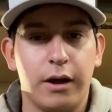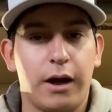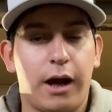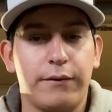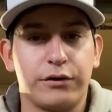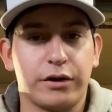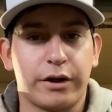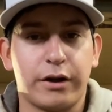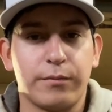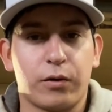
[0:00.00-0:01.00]
I haven't shot
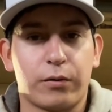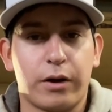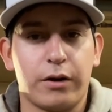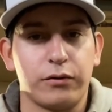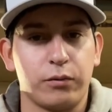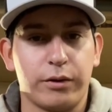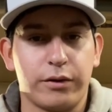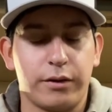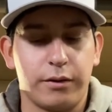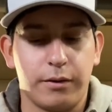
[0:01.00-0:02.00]
any more rounds with
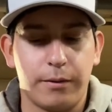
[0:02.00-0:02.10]
it.